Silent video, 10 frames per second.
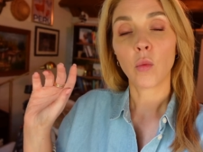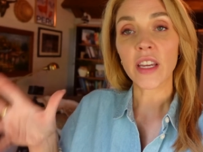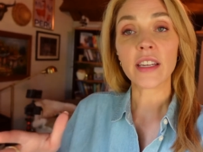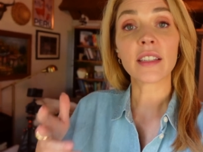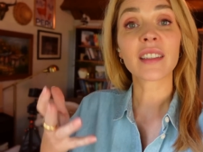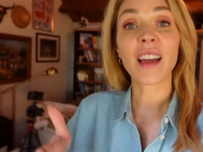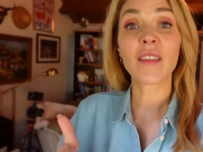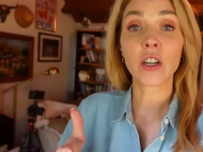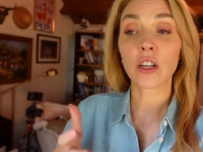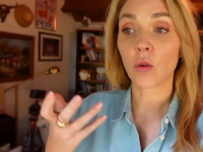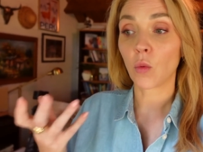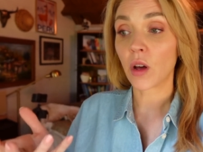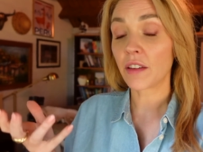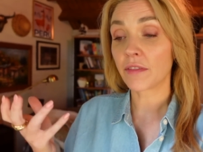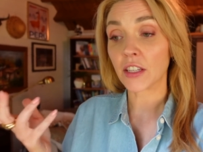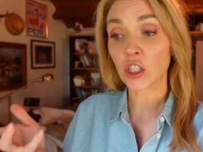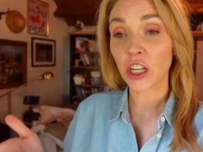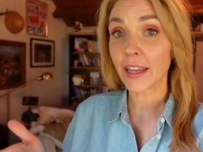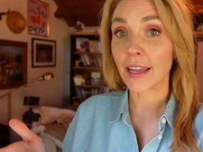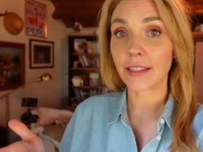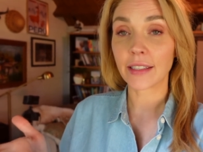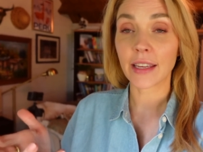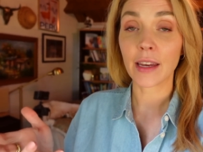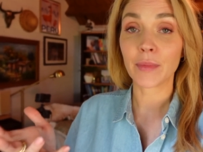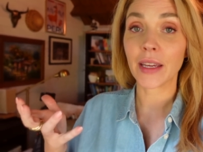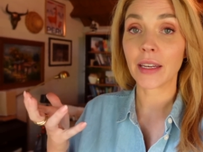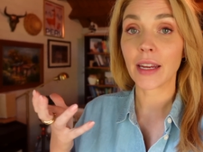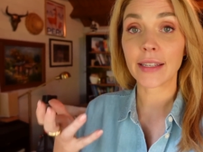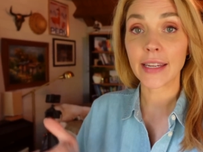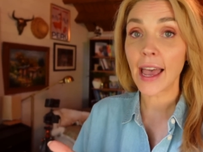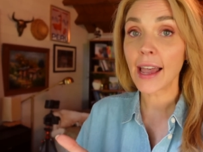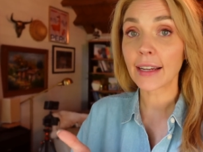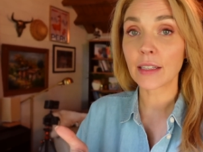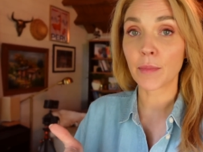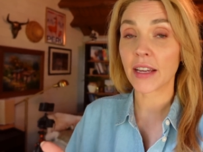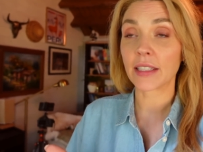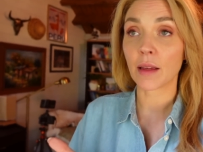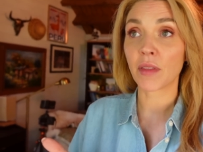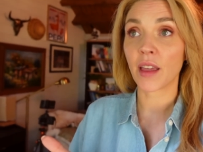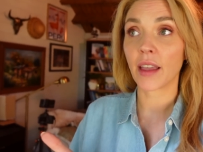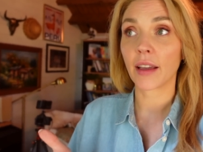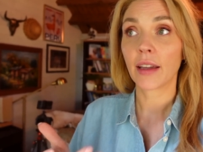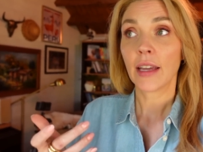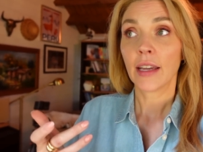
we discovered one of the chickens had been attacked by something